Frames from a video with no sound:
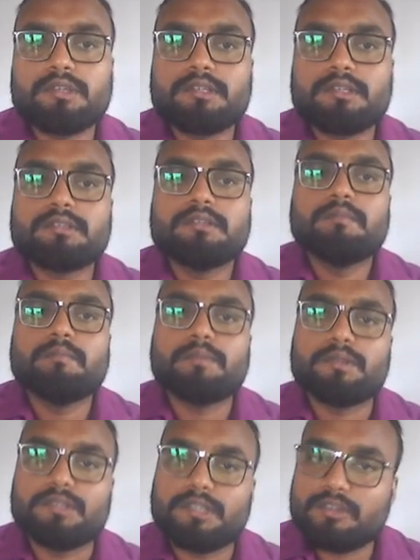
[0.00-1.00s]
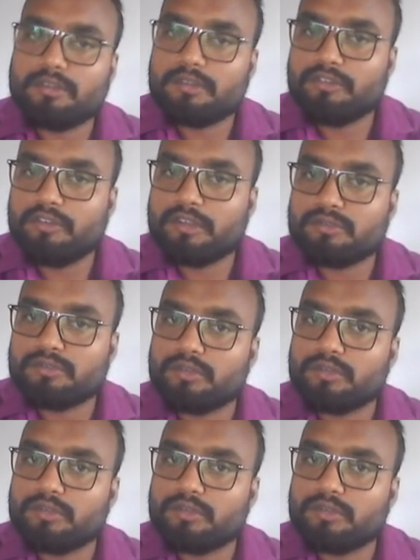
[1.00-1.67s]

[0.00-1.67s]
tense, present continuous.